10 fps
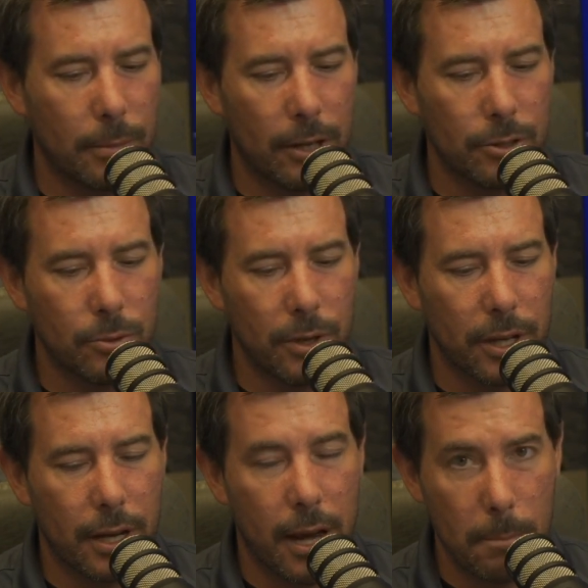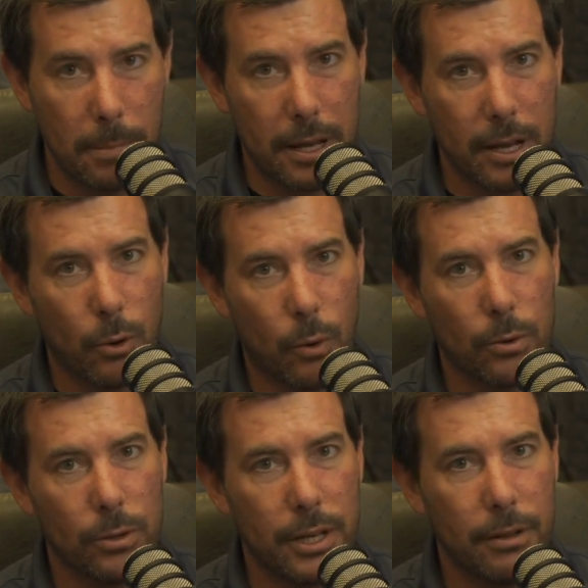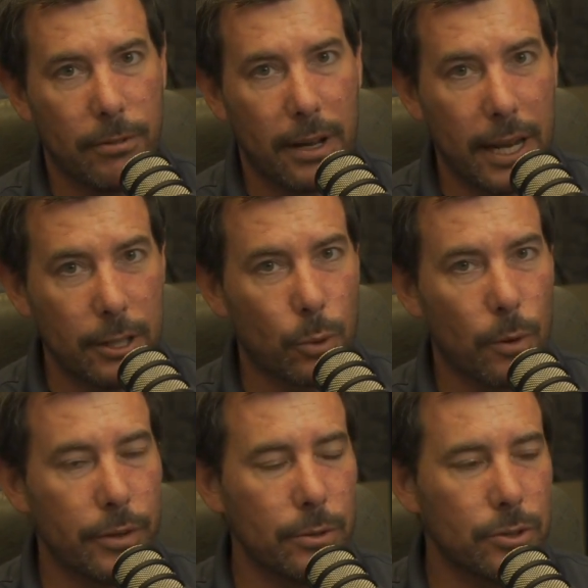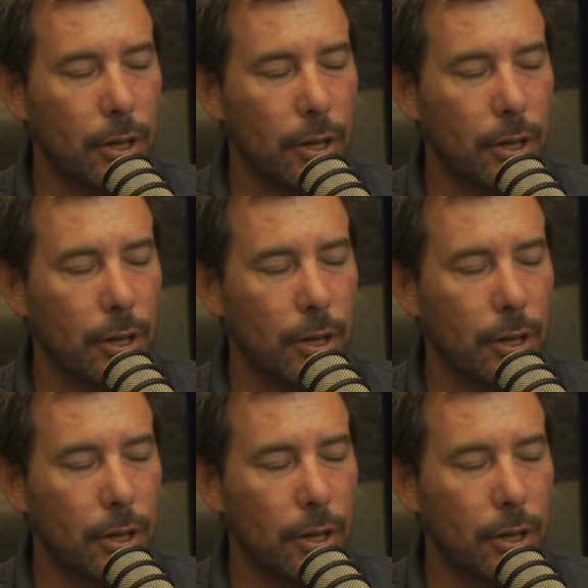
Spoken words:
about doing company quarterly financial reviews.